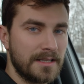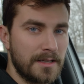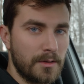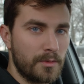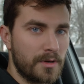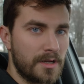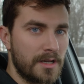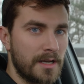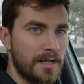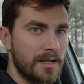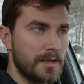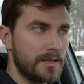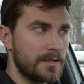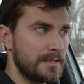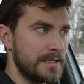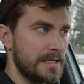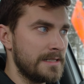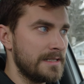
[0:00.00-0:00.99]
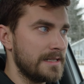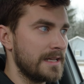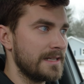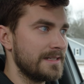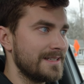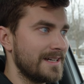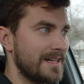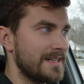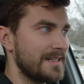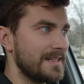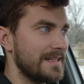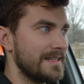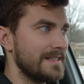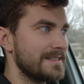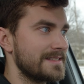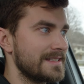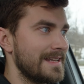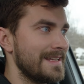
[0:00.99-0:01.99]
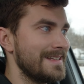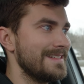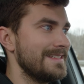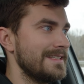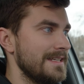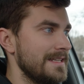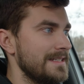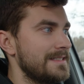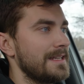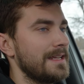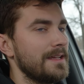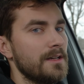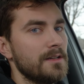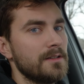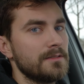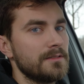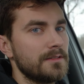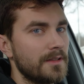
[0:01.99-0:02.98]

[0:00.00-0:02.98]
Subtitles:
that we're gonna need to get done is a detail.